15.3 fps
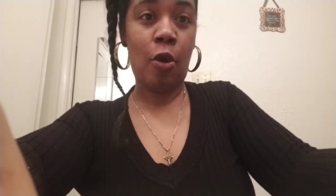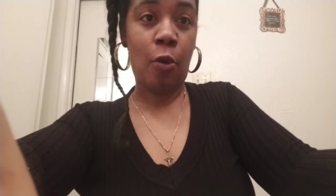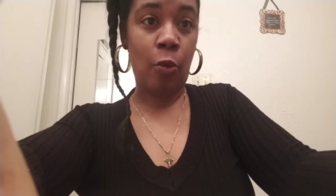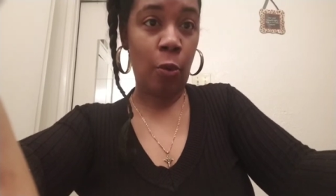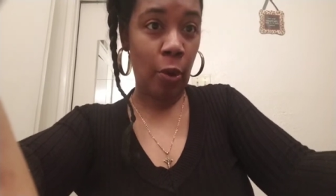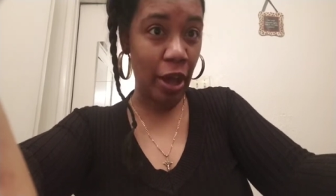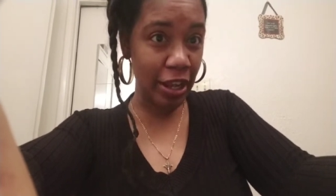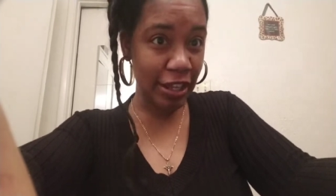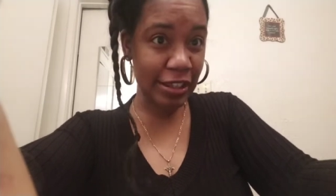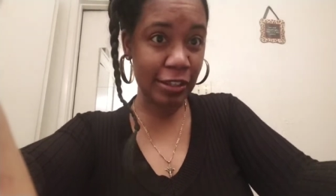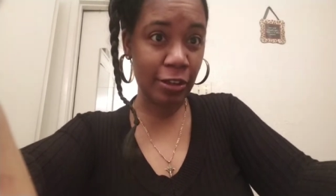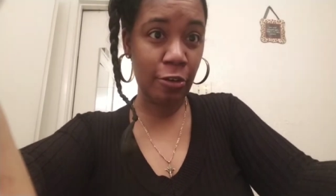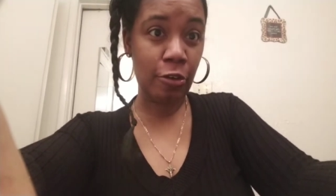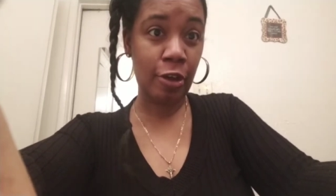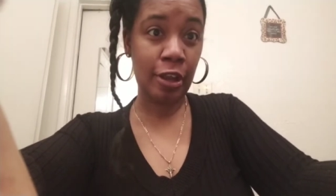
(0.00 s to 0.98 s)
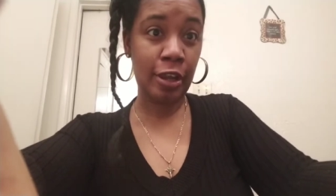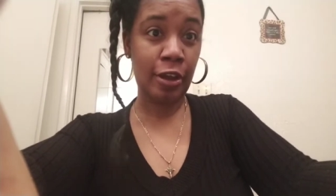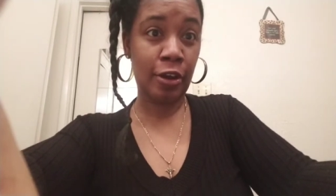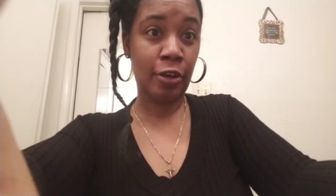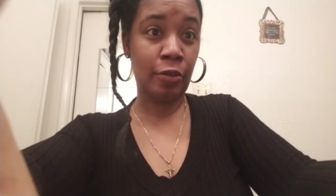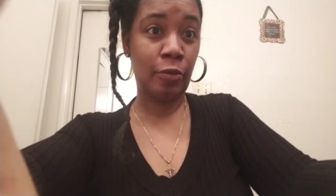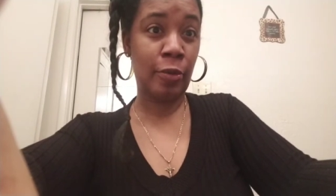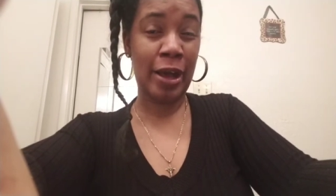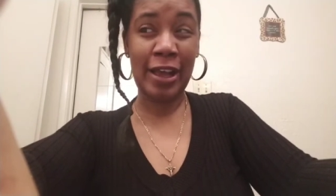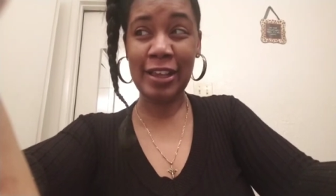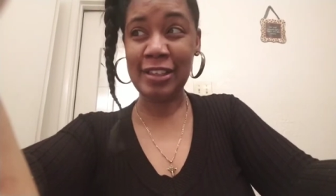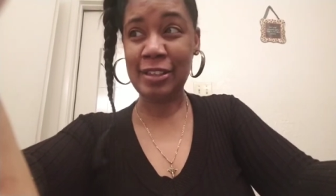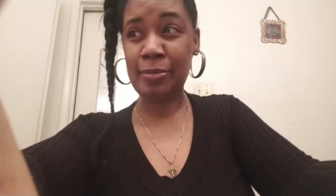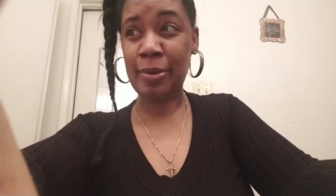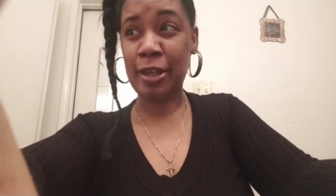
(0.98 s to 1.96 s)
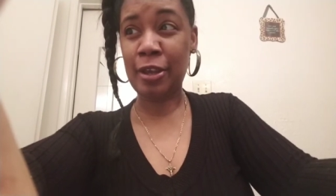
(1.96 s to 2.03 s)
What is going on? Why has
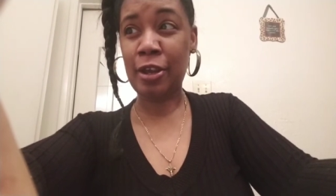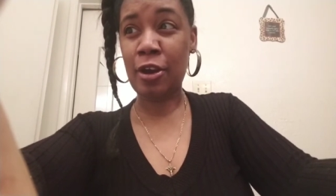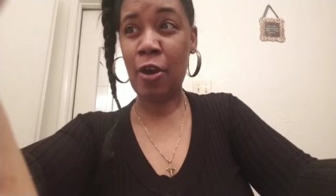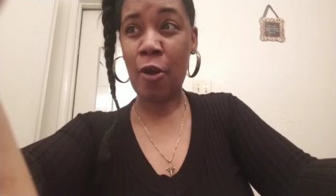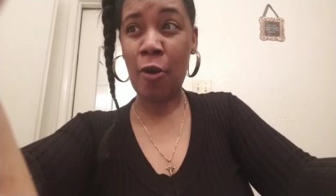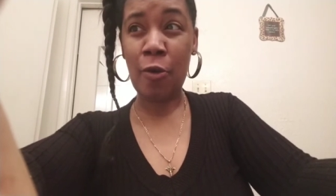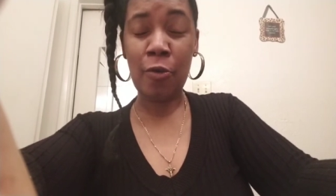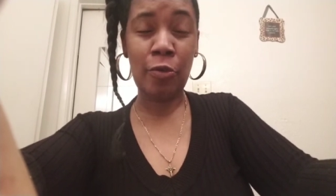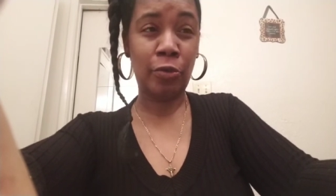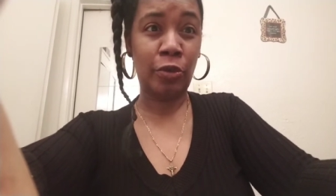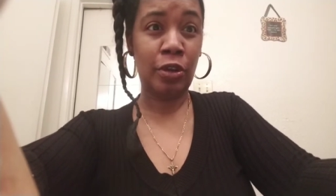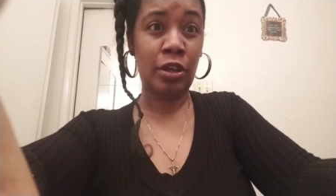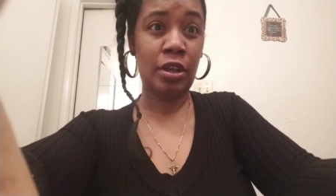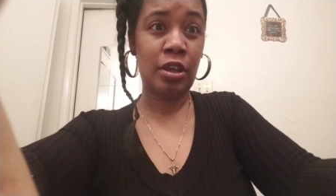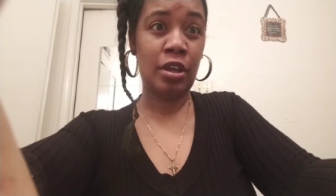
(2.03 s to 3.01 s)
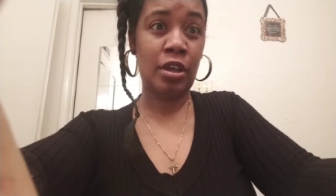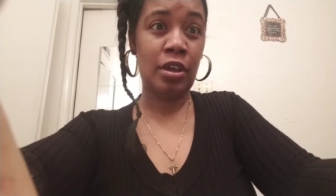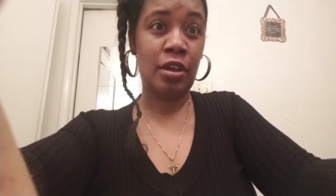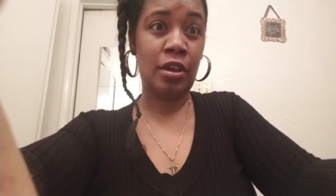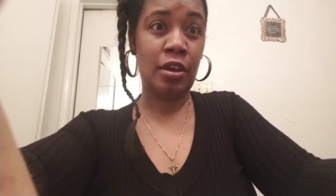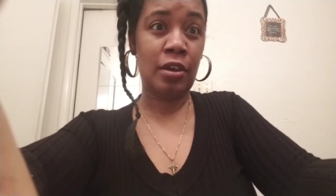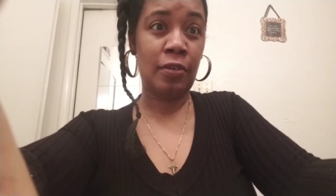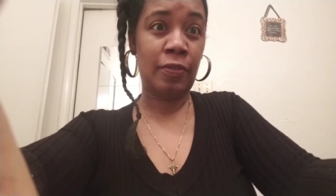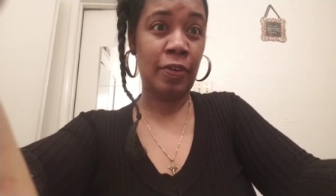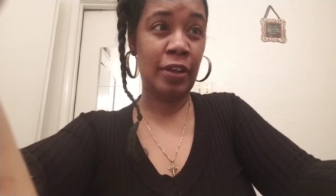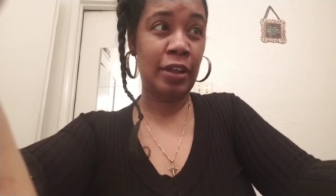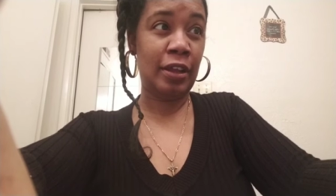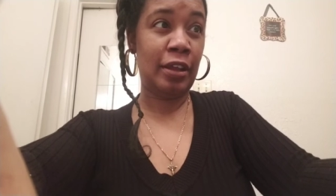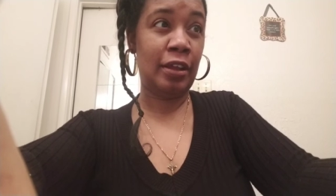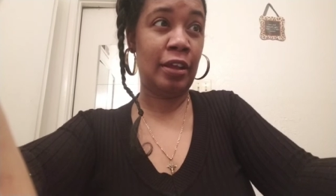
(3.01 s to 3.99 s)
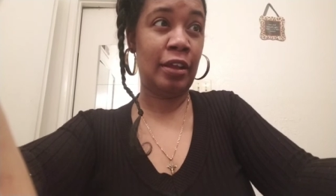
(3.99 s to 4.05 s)
it been cold
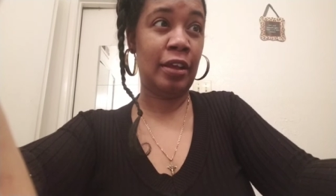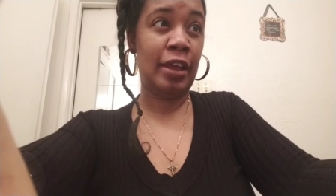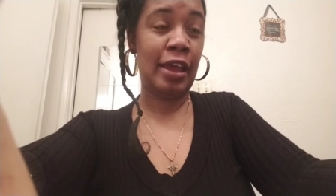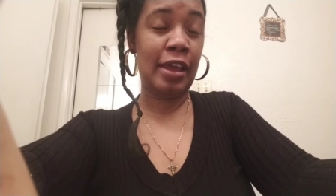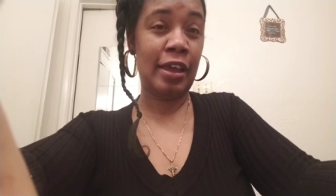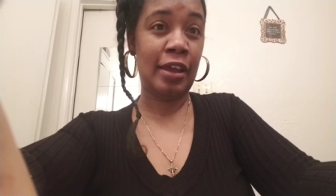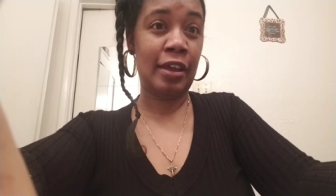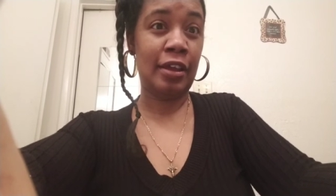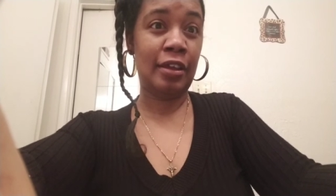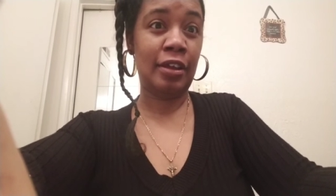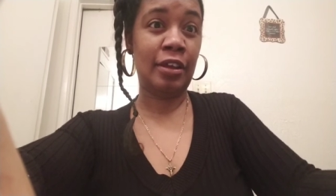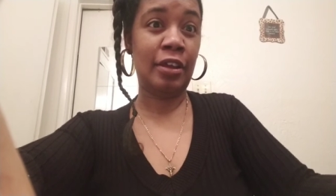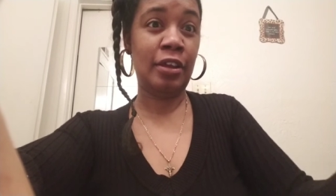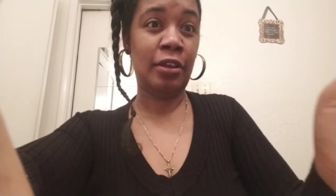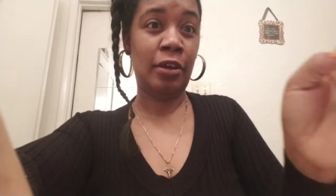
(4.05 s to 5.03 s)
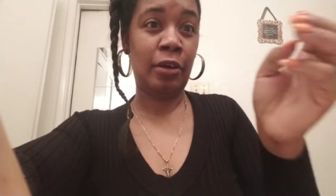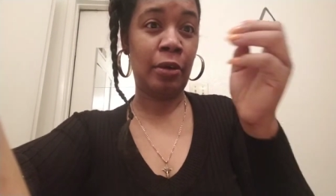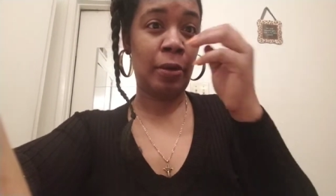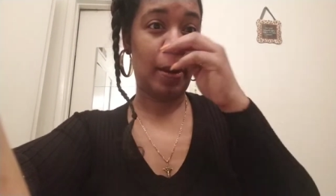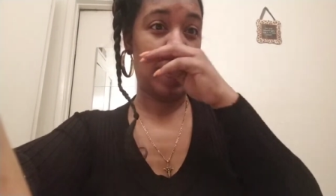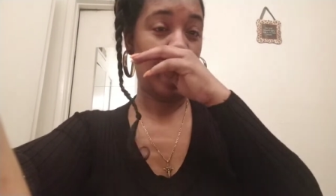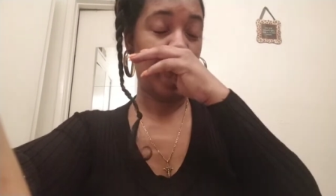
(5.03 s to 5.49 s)
for you know